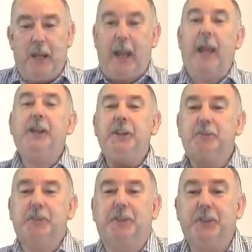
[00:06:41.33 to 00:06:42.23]
How do
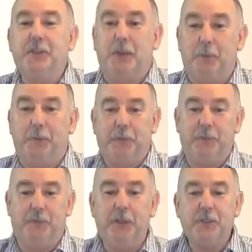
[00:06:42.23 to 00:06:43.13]
you reduce that rear foot
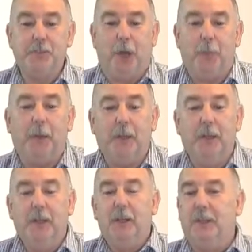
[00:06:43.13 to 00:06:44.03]
inversion moment?
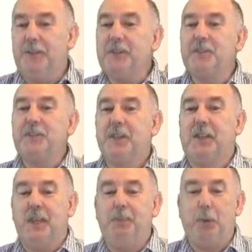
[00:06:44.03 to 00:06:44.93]
And this is the
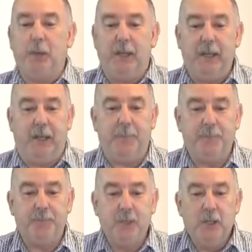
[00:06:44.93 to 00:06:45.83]
key point here.
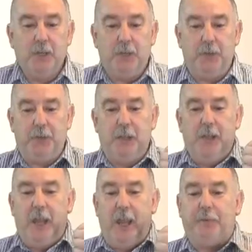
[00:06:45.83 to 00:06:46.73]
You
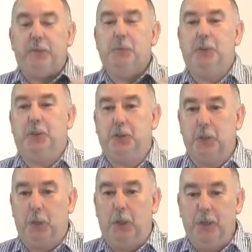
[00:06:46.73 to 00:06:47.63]
have to
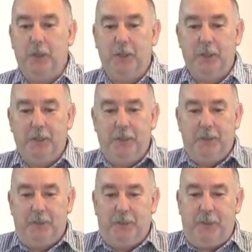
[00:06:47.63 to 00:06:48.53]
ensure
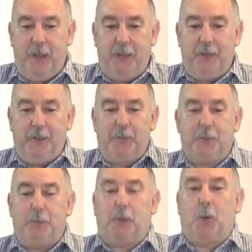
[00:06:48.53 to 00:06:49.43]
that there is
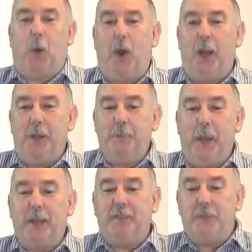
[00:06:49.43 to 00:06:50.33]
the required
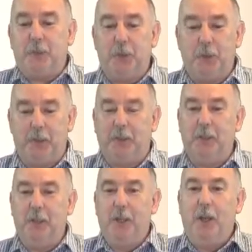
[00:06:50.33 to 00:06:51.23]
amount of
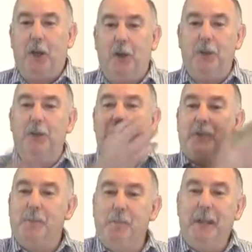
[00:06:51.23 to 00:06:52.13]
material on
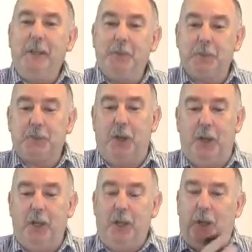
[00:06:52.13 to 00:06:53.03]
the medial
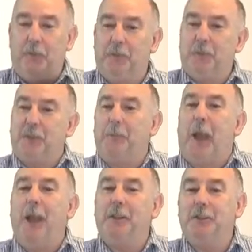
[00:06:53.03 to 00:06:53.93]
side of the
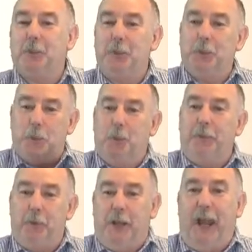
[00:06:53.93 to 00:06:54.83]
subtalar joint or rear
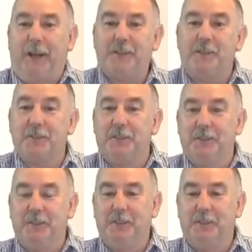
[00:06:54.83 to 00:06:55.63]
foot axis.